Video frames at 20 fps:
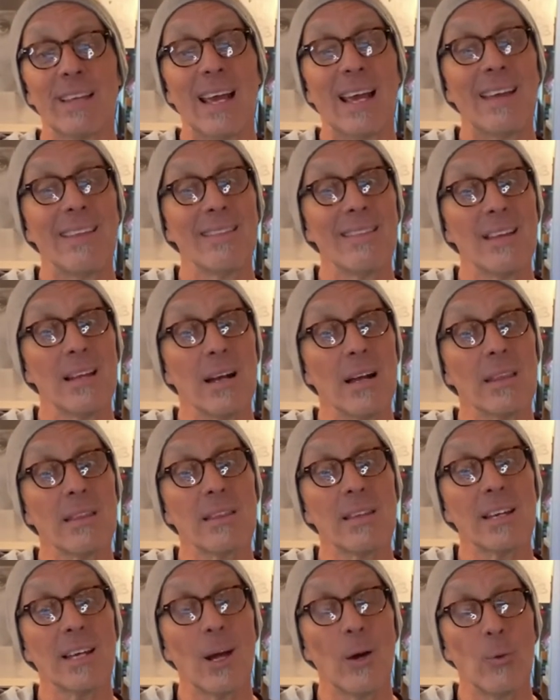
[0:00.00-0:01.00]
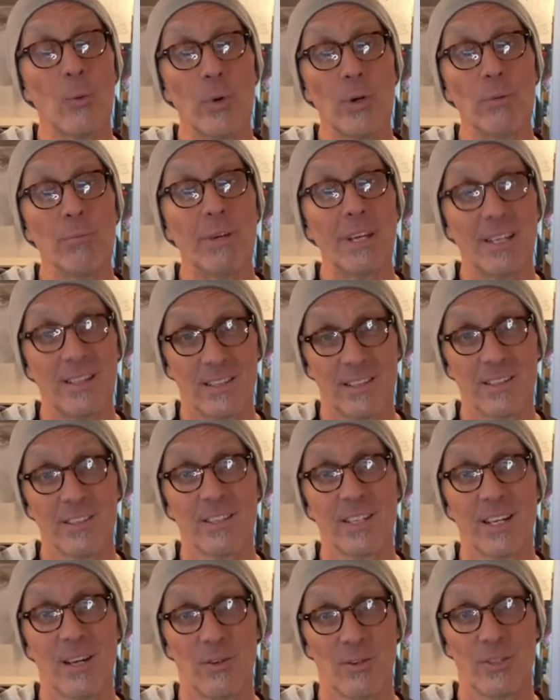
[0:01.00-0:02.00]
and then I think I will be cleared
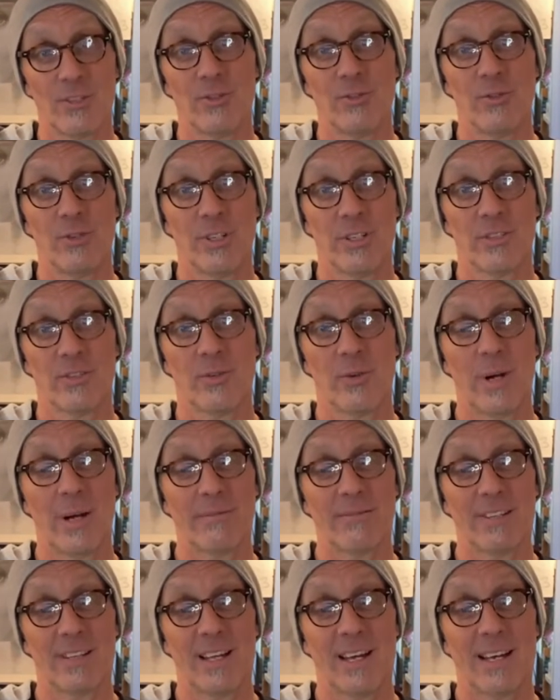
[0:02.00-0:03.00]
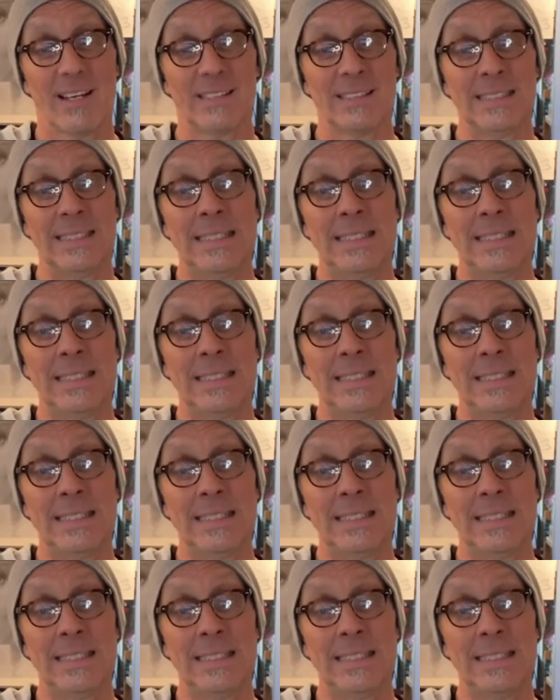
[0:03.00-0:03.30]
to go to jiu-jitsu after that.